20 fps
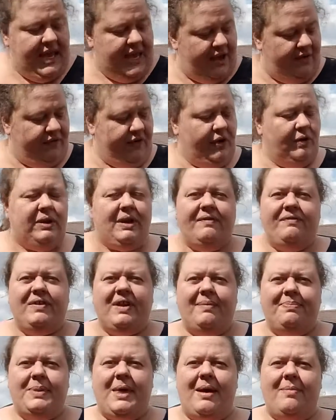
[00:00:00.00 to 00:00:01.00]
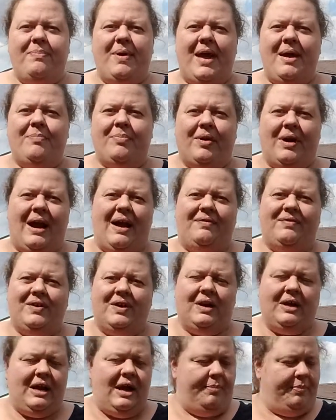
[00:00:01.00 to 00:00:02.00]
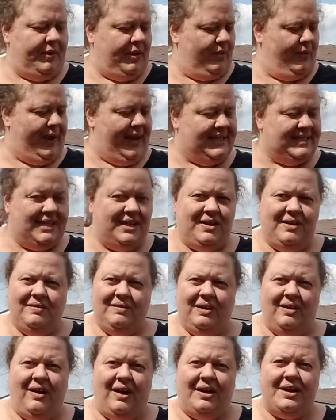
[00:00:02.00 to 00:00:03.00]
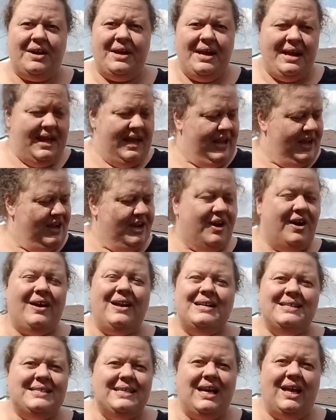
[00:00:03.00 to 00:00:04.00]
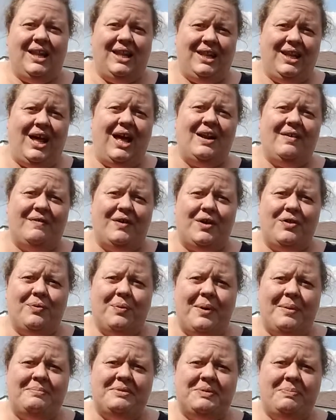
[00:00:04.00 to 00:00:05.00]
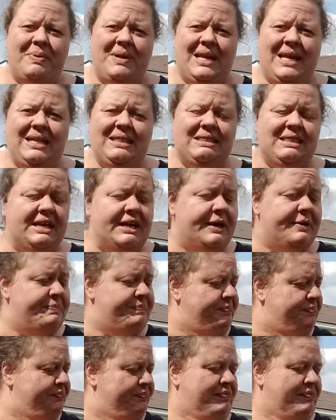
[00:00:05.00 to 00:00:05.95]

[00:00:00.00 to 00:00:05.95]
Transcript: If you lift up that paper after a couple of weeks and you look, you're going to see a lot of earthworms beneath there.